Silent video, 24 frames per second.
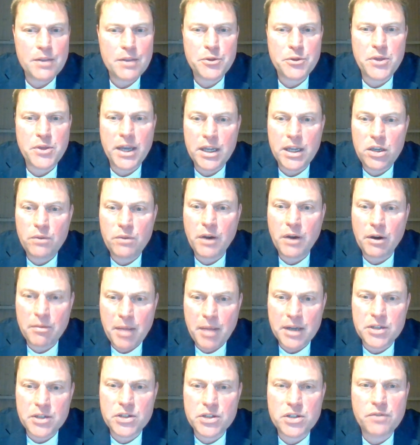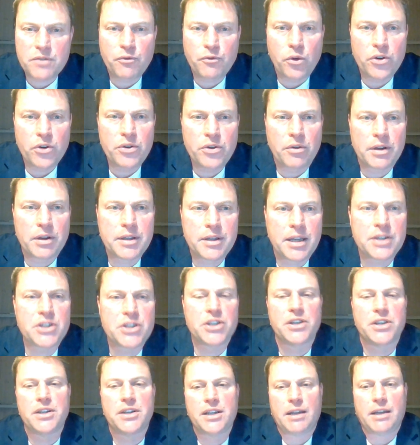Thank you very much for your
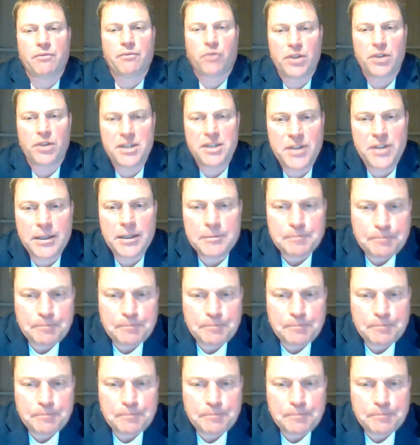attention and for listening.